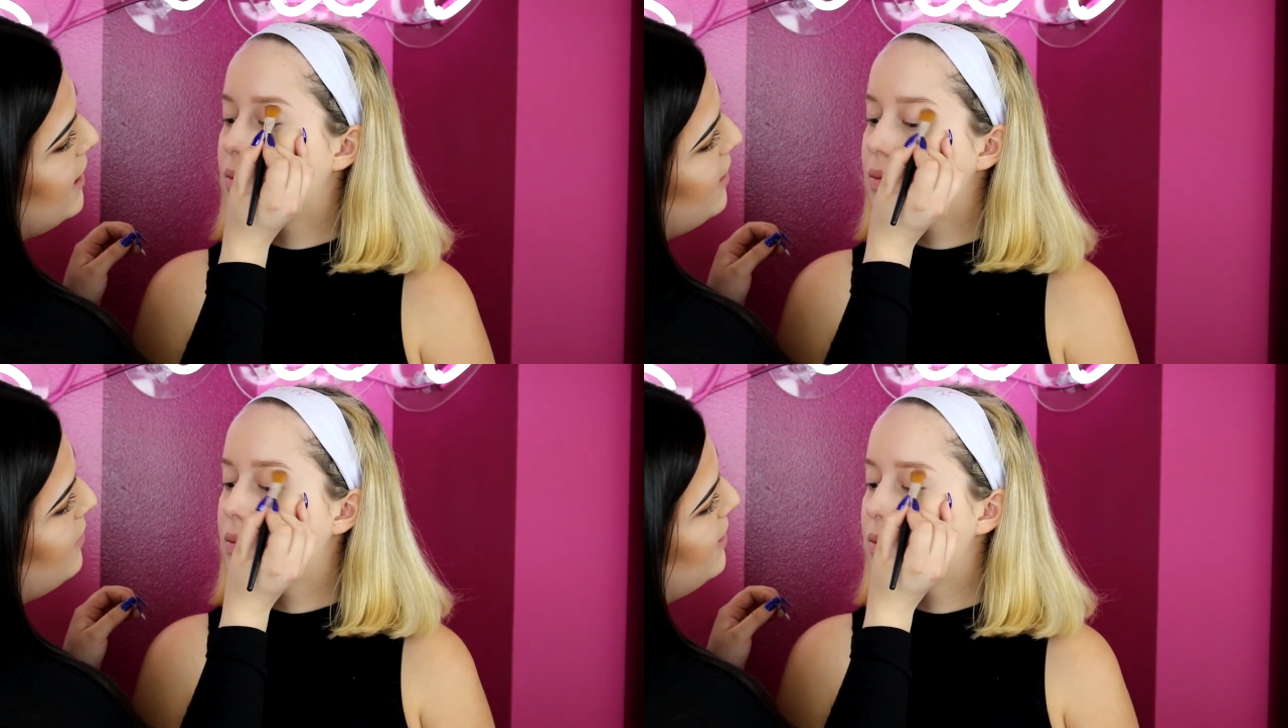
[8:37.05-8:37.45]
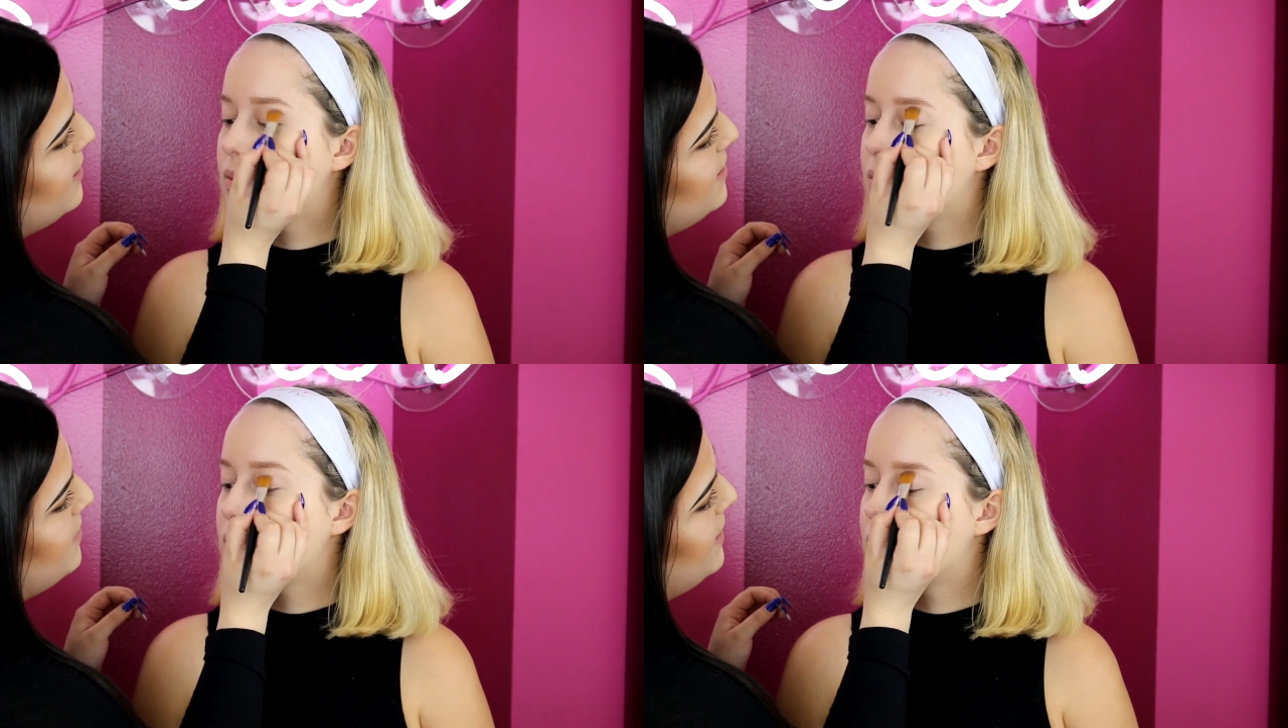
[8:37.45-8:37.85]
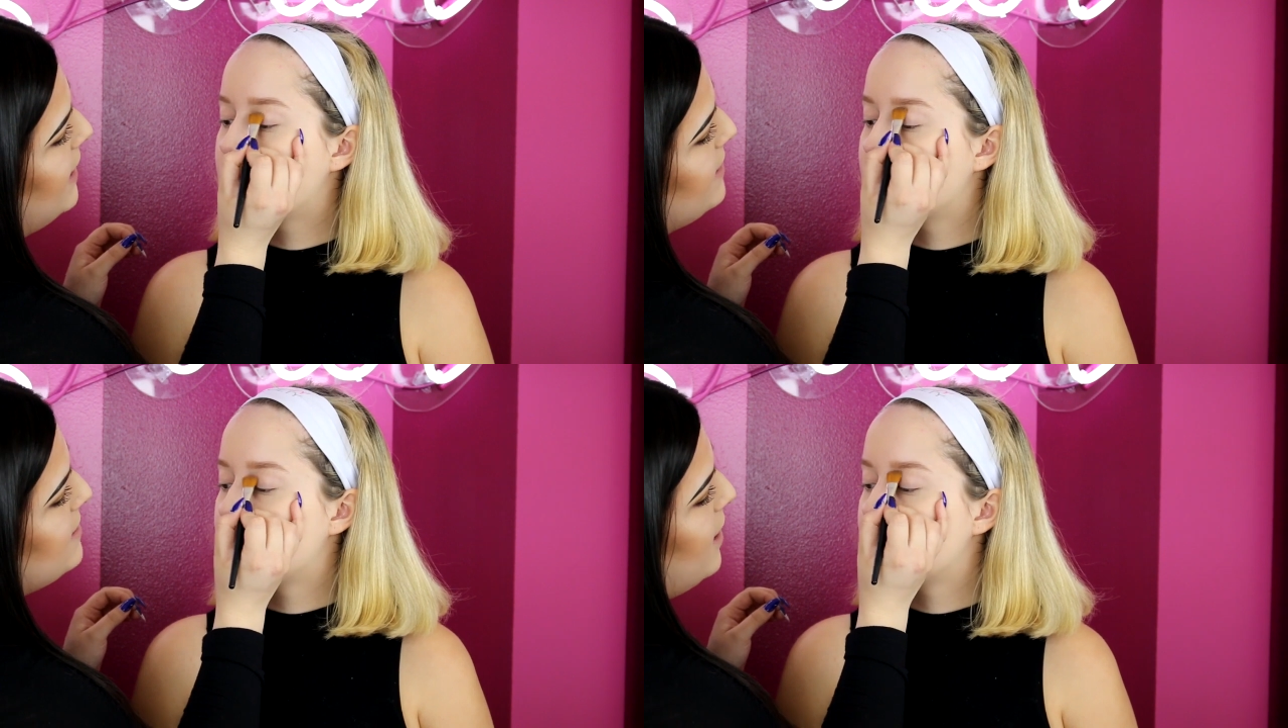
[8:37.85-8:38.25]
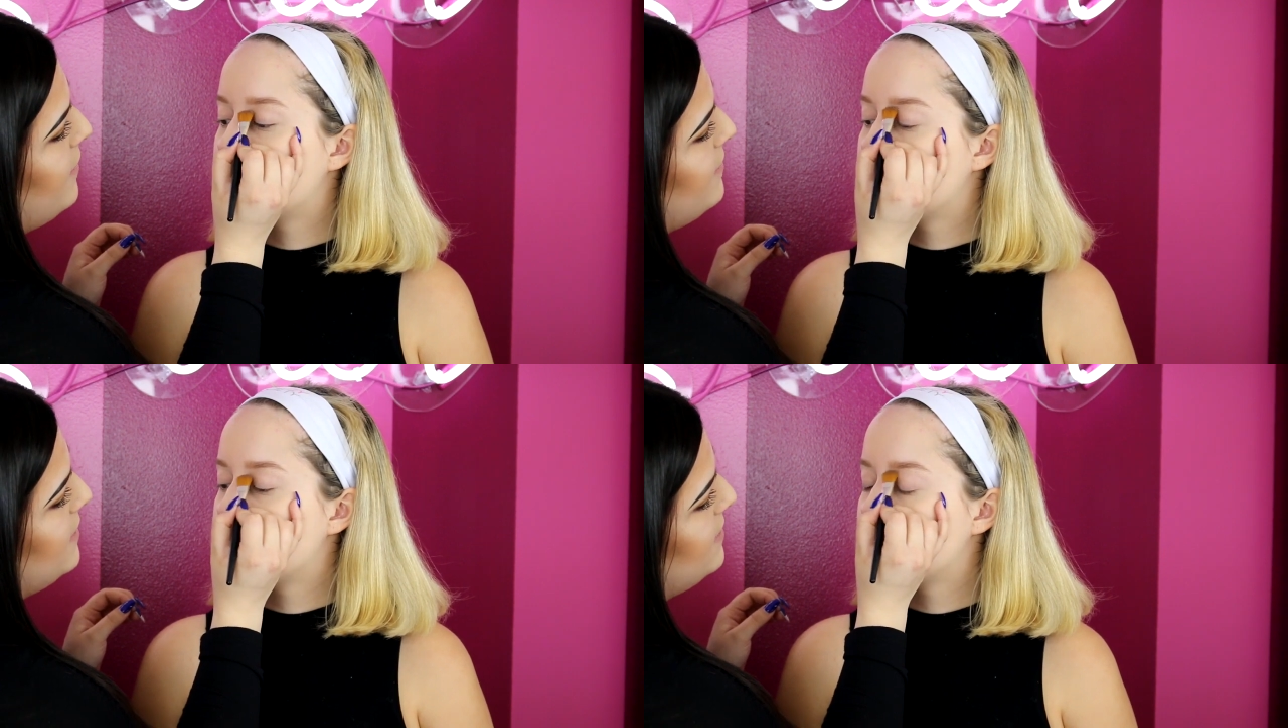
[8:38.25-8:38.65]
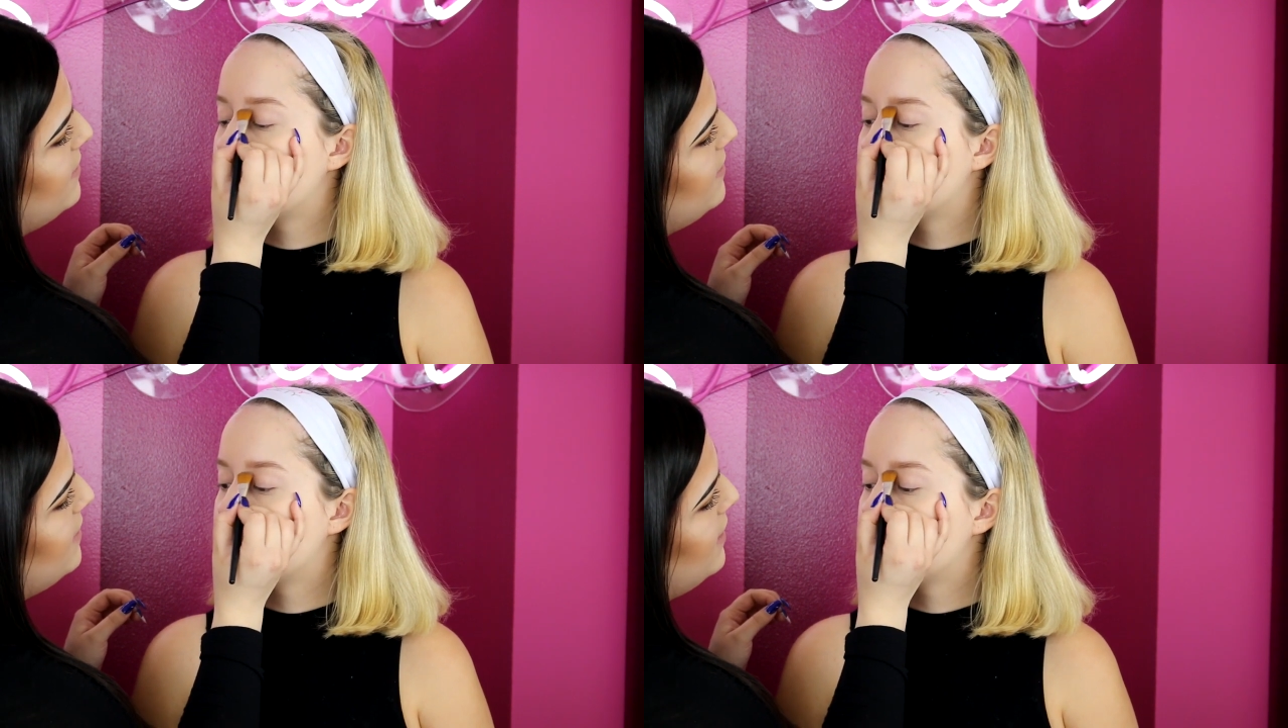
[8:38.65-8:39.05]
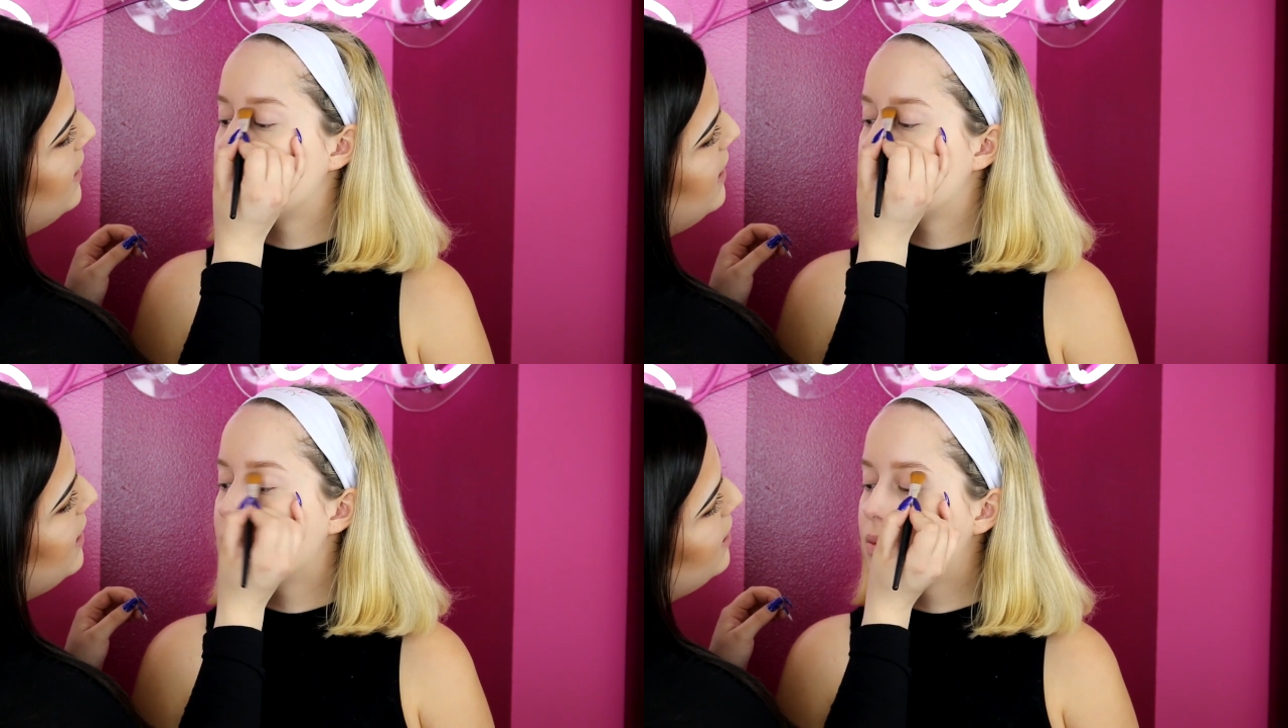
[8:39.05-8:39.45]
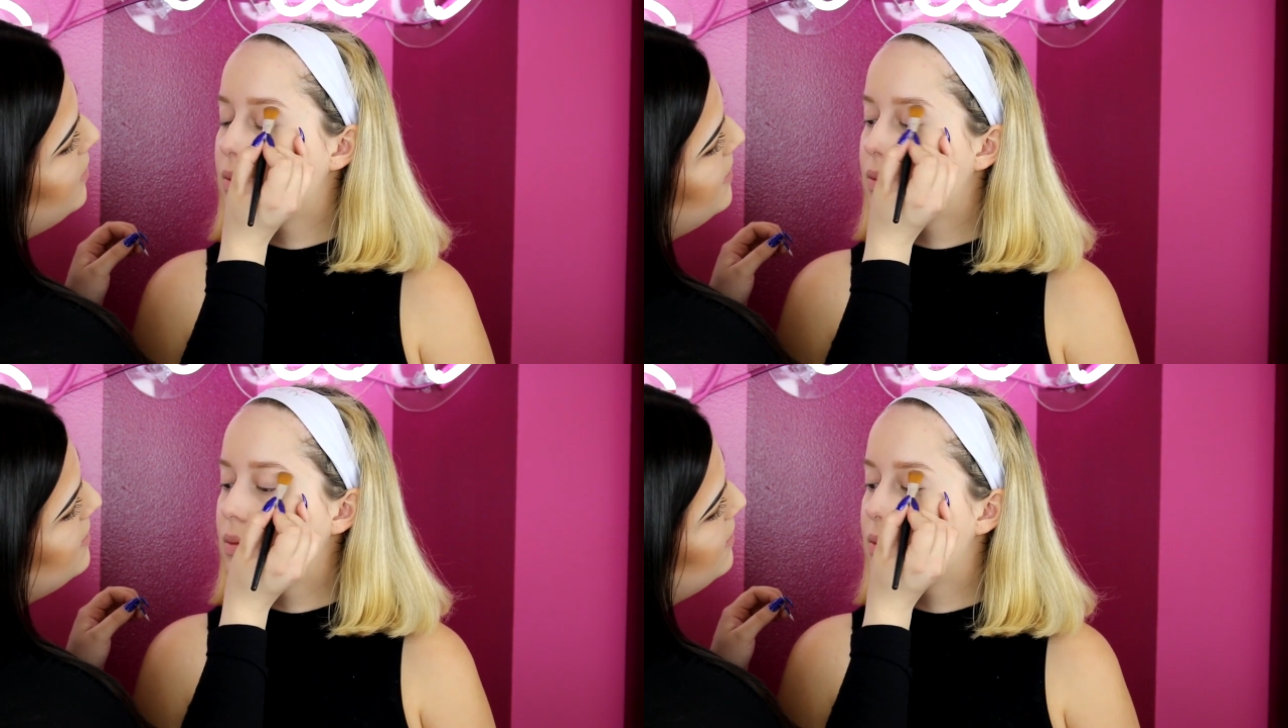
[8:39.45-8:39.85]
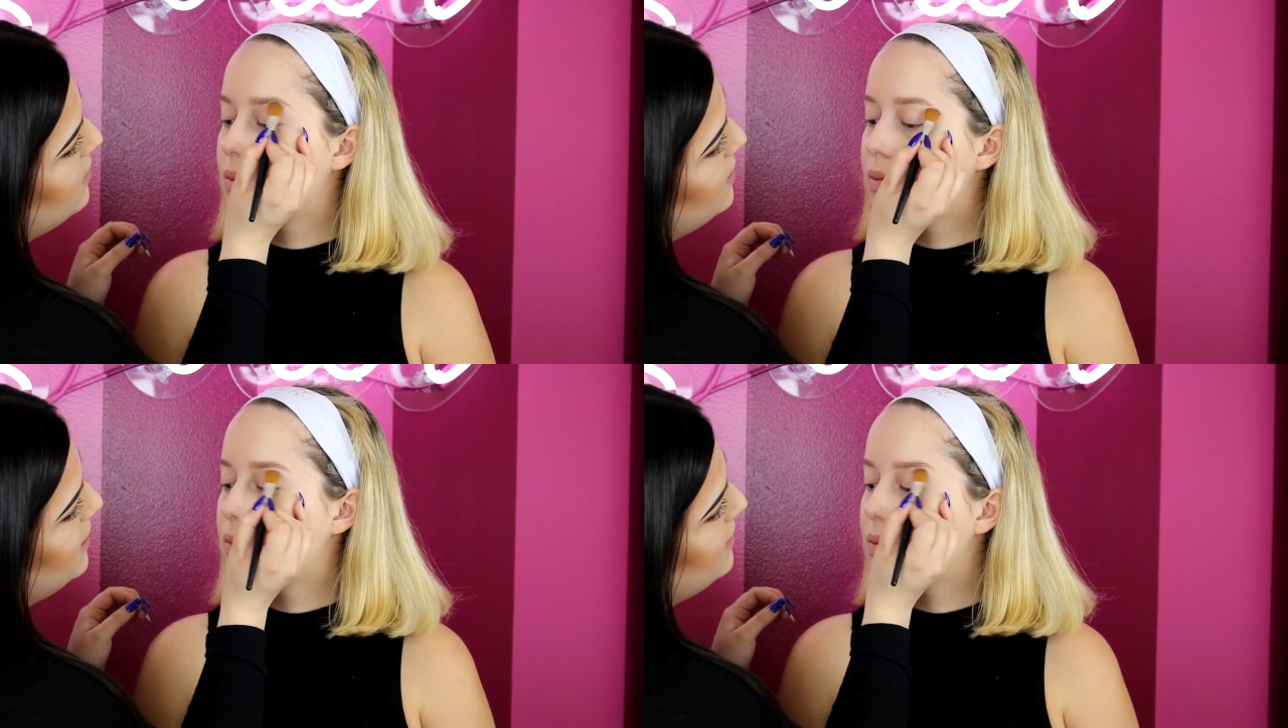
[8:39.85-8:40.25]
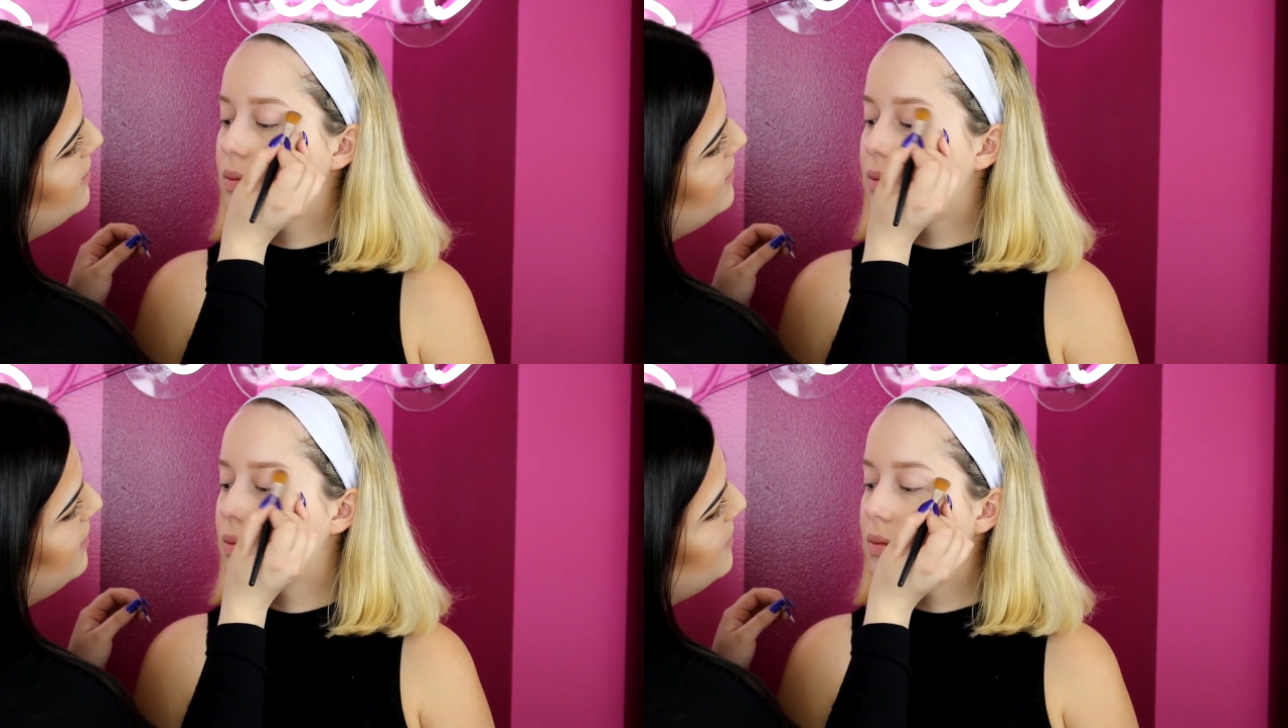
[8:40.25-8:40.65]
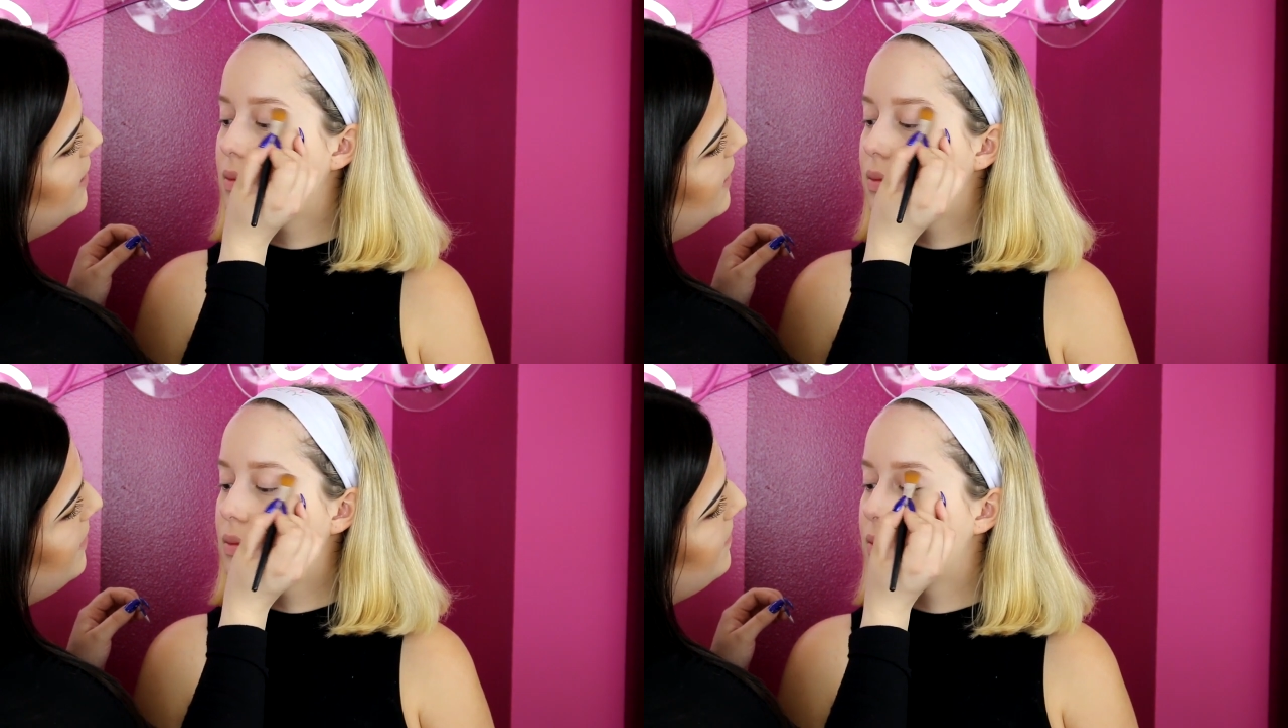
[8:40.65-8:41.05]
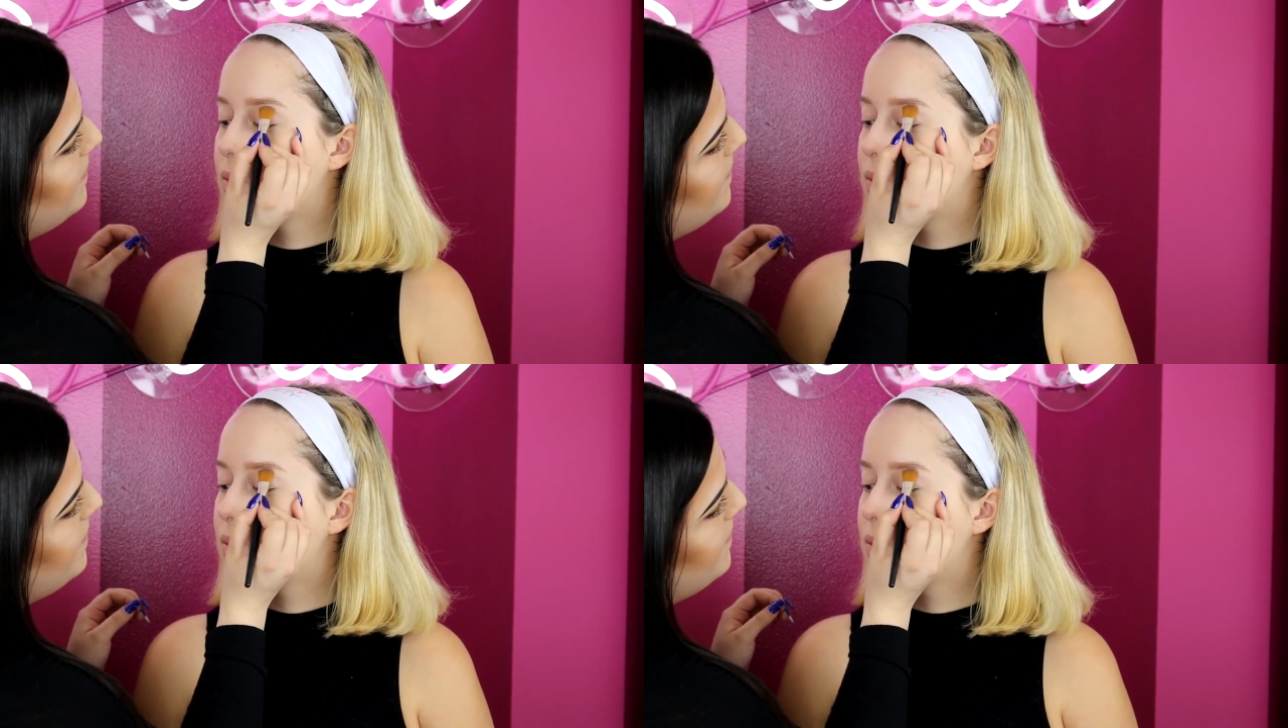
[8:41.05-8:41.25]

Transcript: Day, you want it to be like soft and a little bit sultry at the same time.